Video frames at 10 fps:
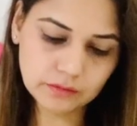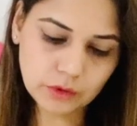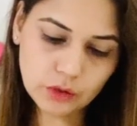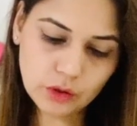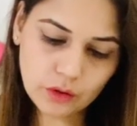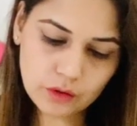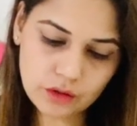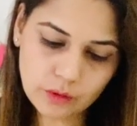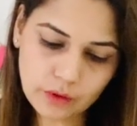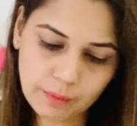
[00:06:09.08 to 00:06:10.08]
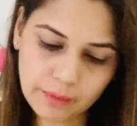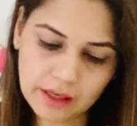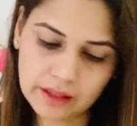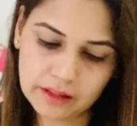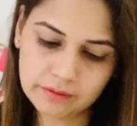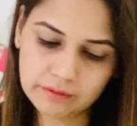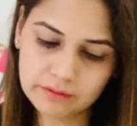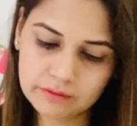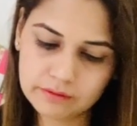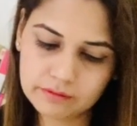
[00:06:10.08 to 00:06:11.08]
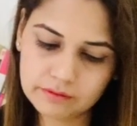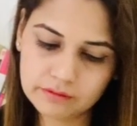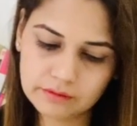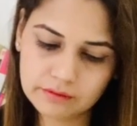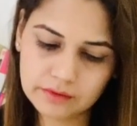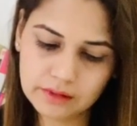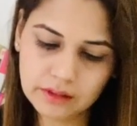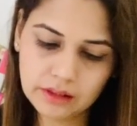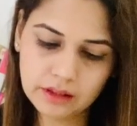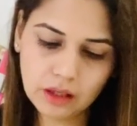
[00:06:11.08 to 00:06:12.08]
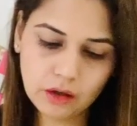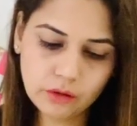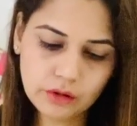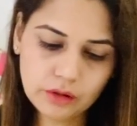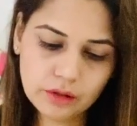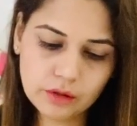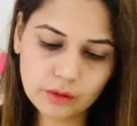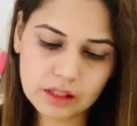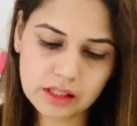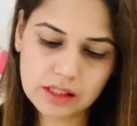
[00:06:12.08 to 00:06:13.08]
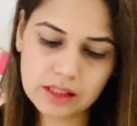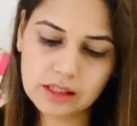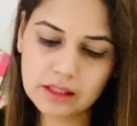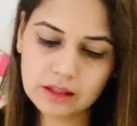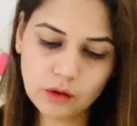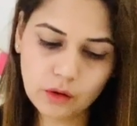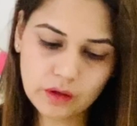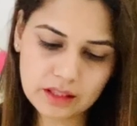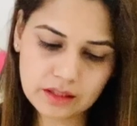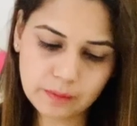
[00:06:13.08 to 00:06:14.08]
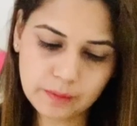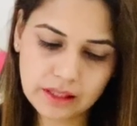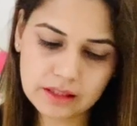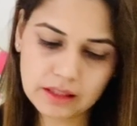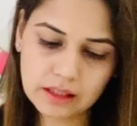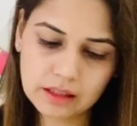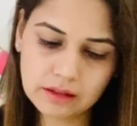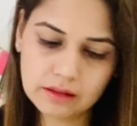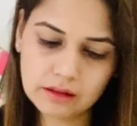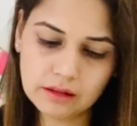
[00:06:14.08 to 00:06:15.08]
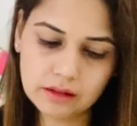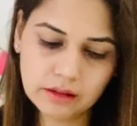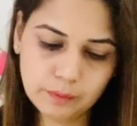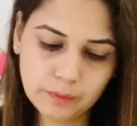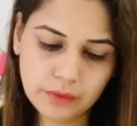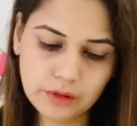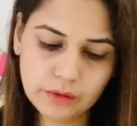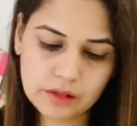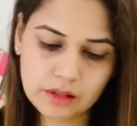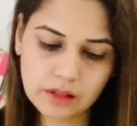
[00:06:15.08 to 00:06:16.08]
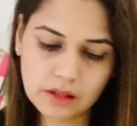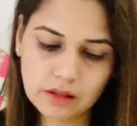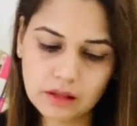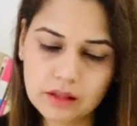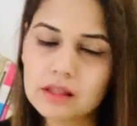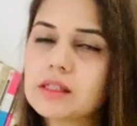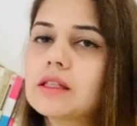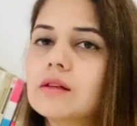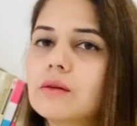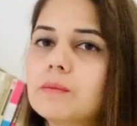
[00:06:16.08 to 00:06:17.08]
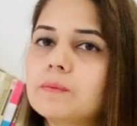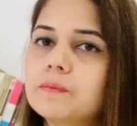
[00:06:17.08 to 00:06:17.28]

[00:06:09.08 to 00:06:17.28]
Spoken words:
dont tu as parlé. Now you'll notice that donc is replacing the plus antécédent.